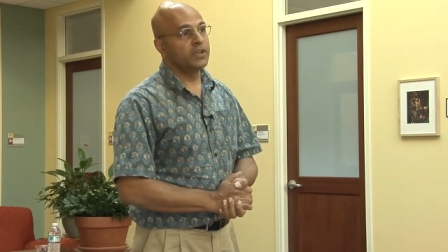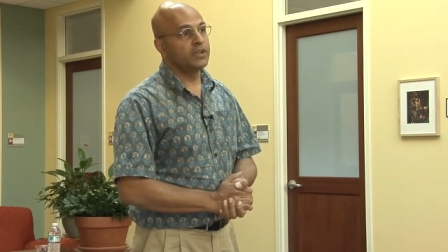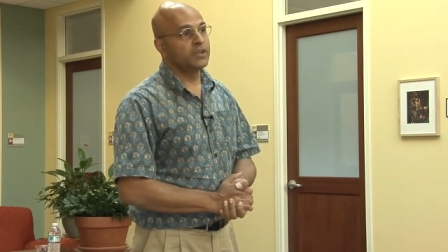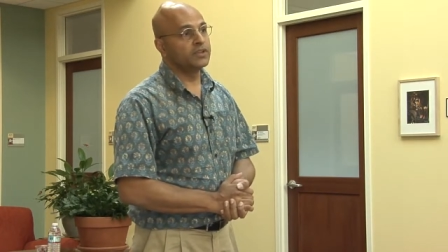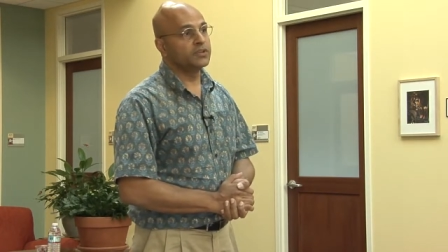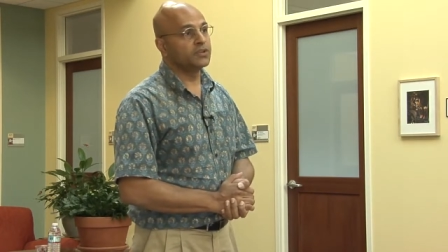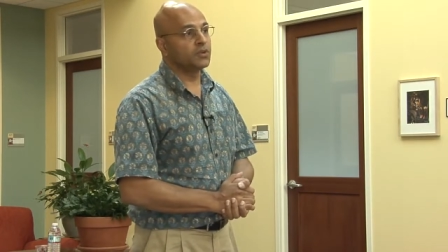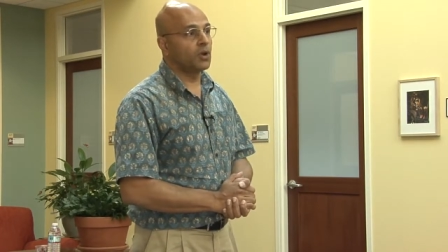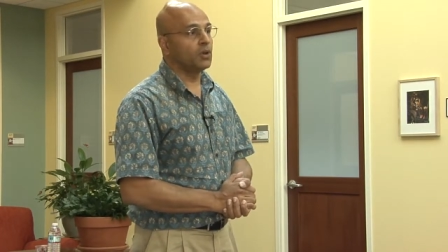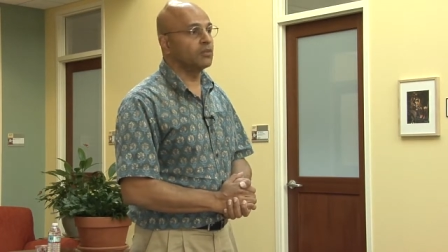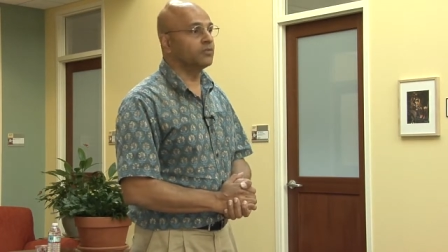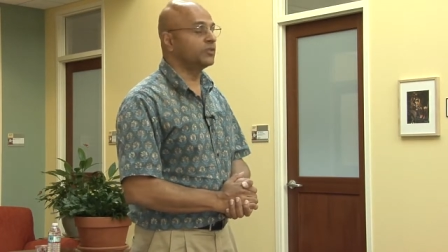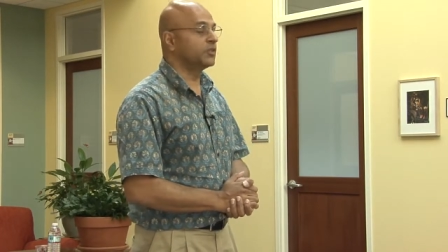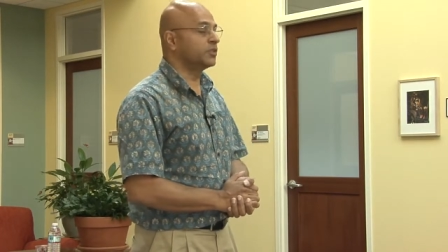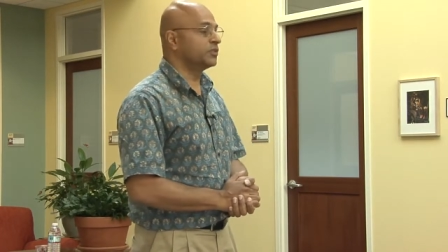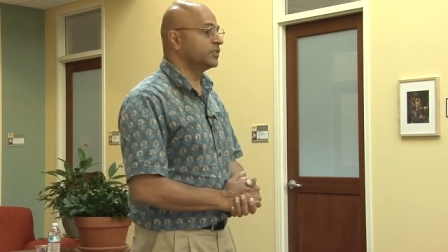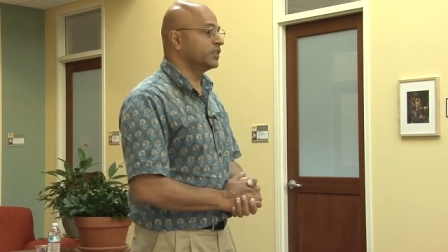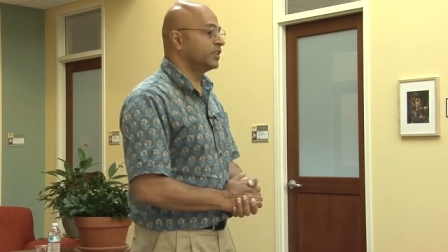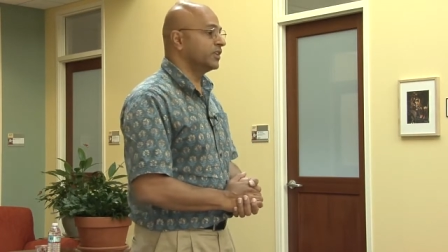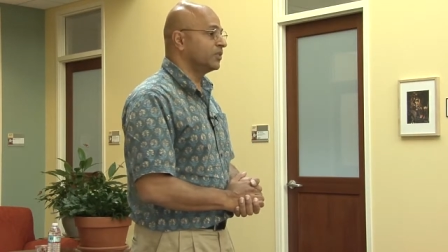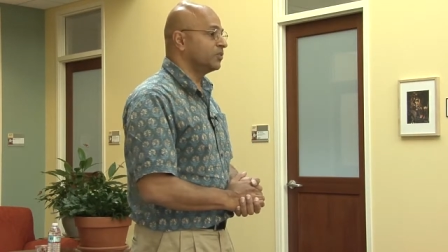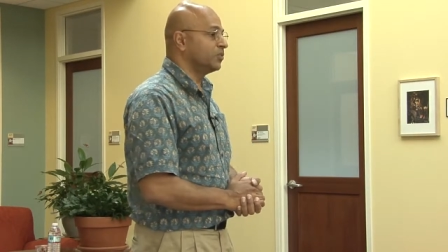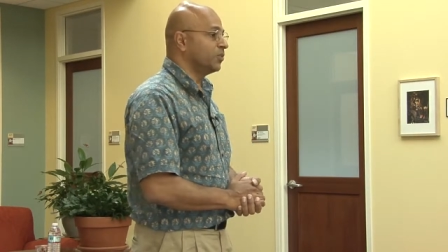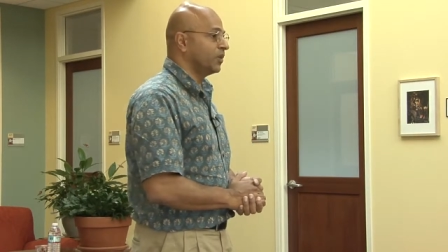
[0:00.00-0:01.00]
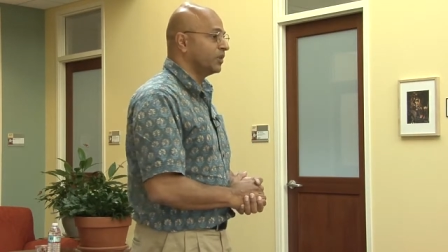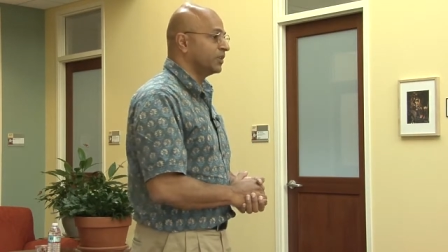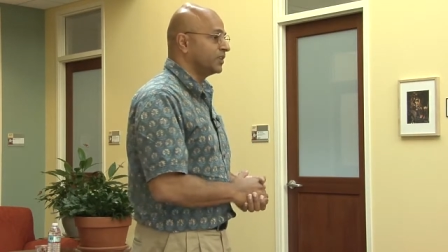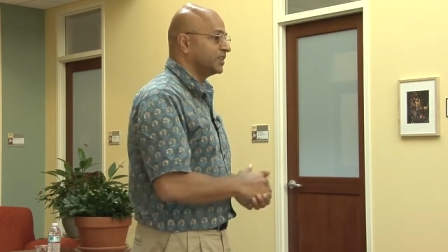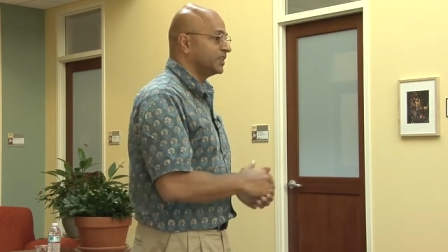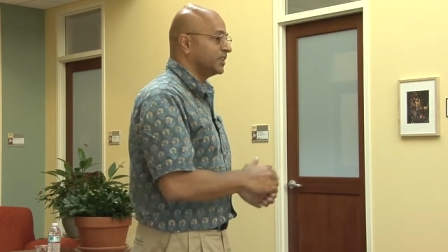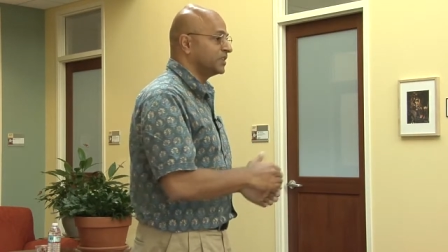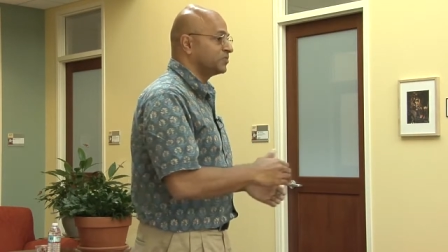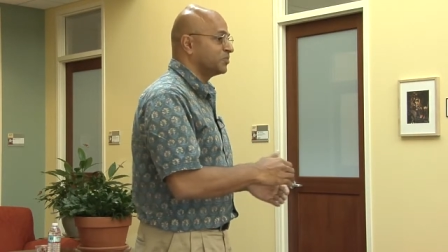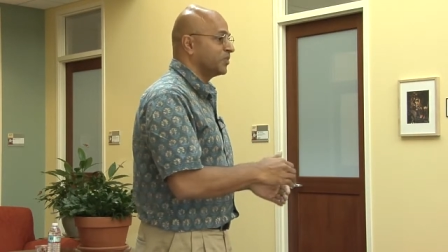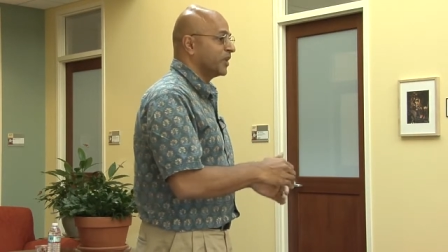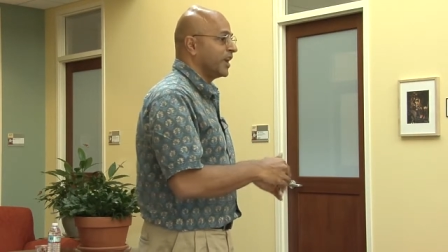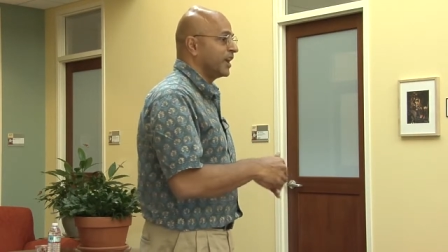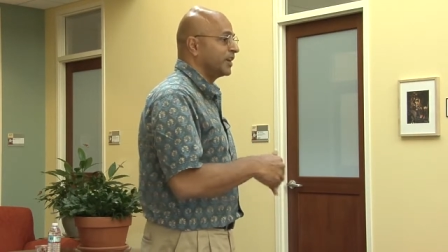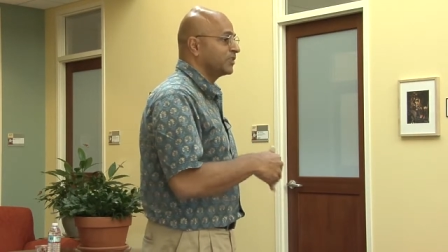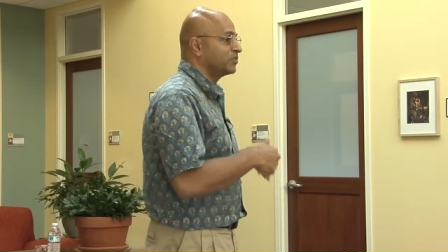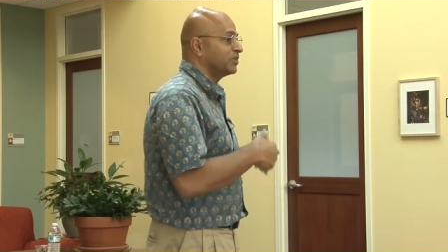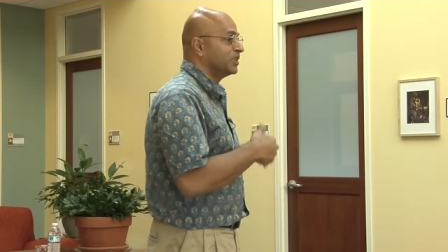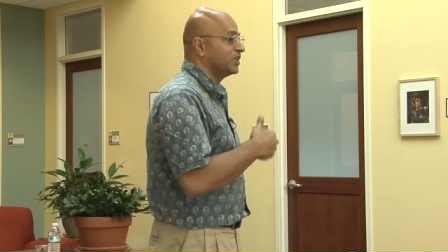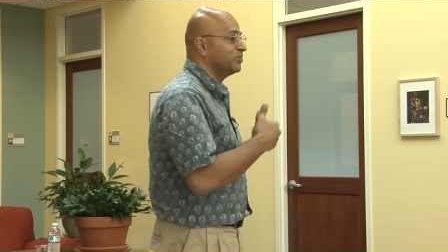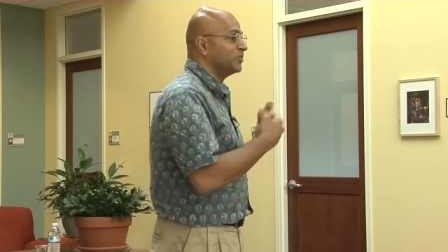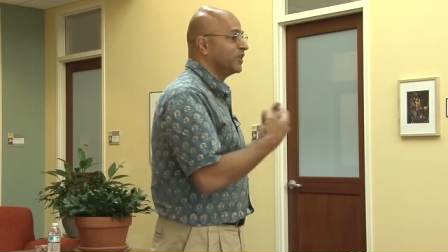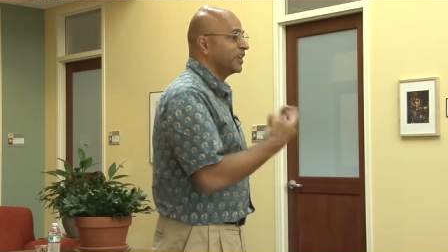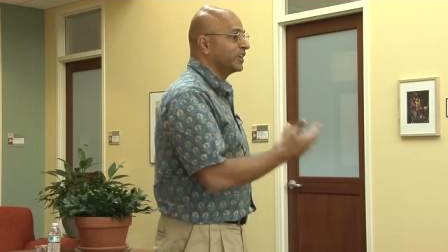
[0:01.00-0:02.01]
solve those inequalities by
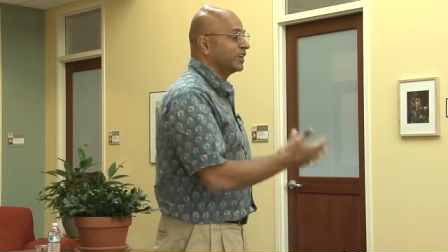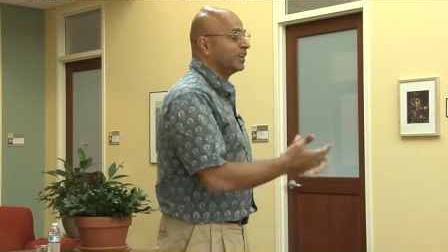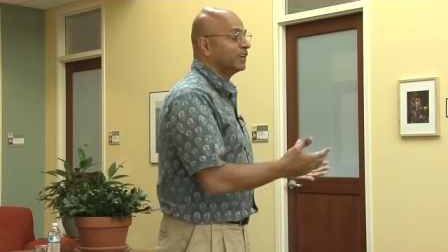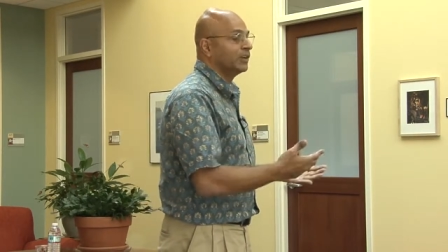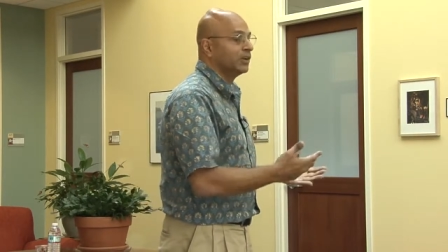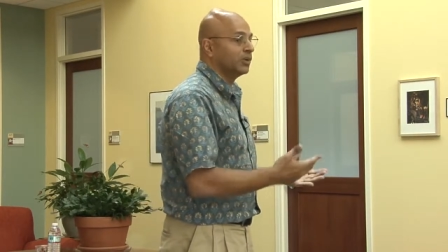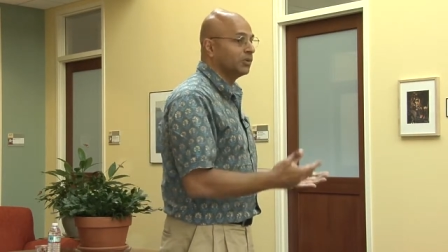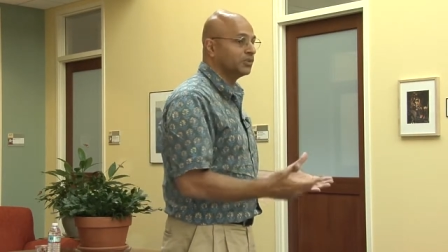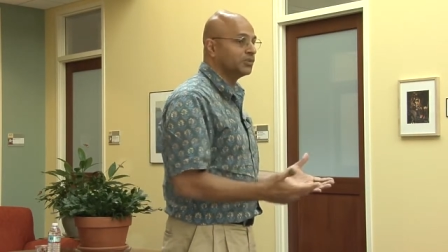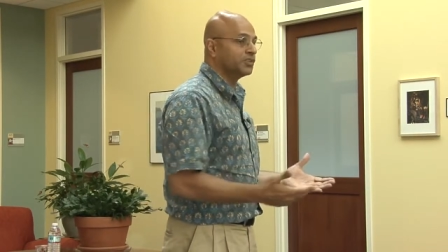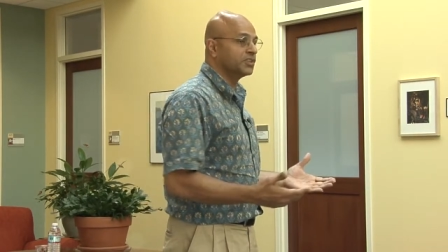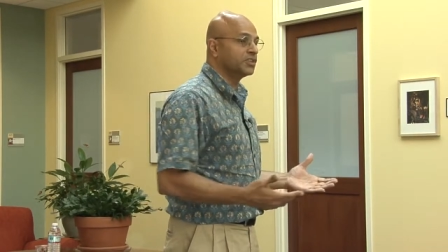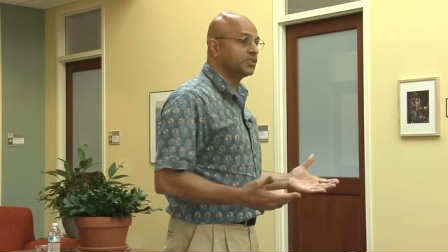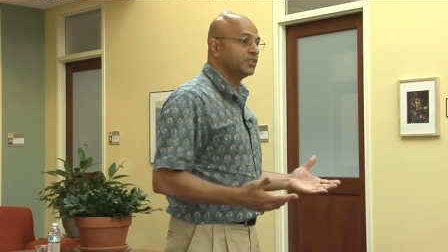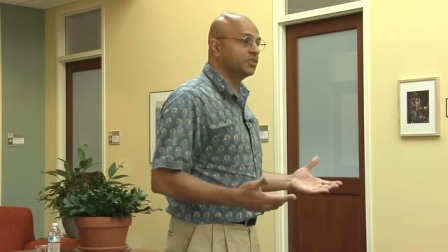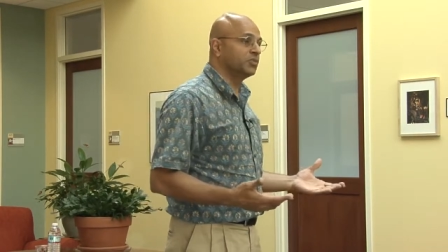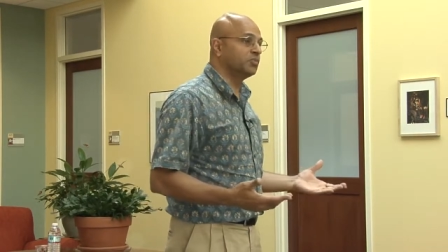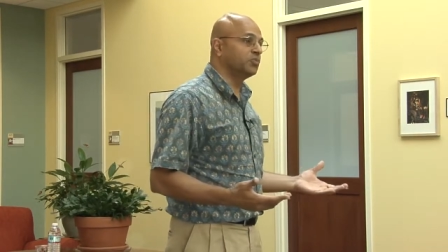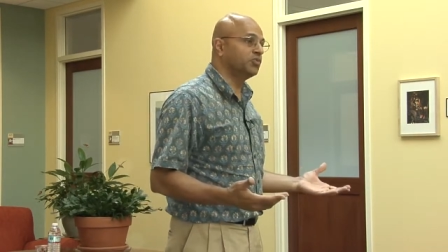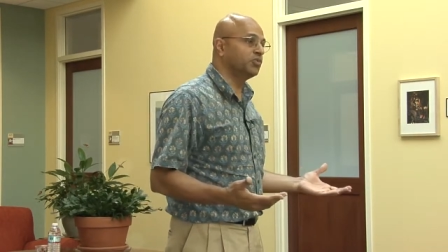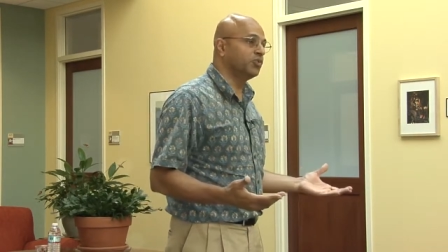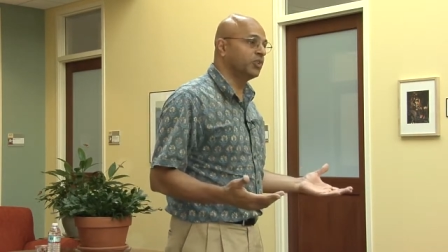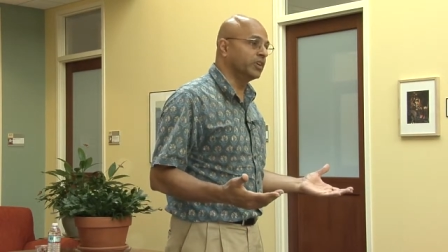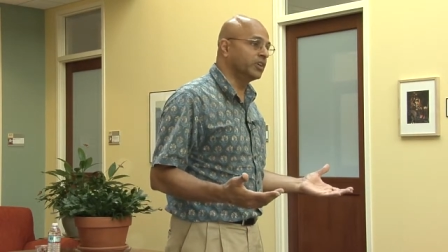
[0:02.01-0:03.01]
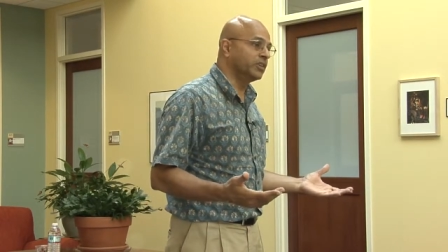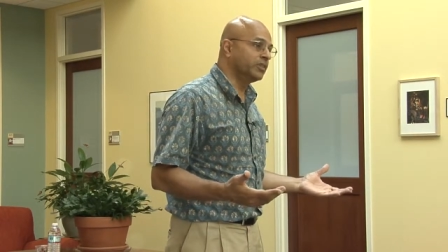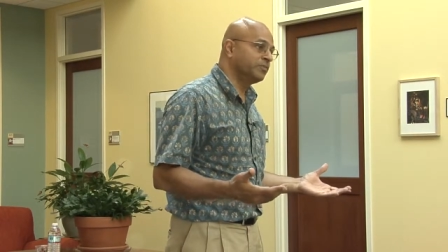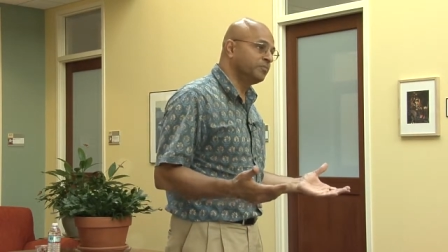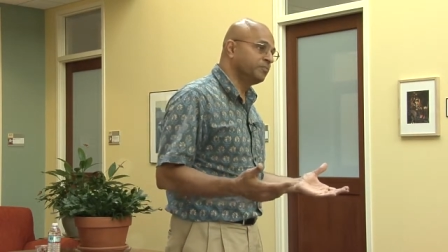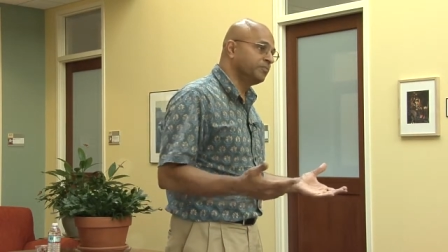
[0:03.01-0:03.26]
actually making loans to the poor,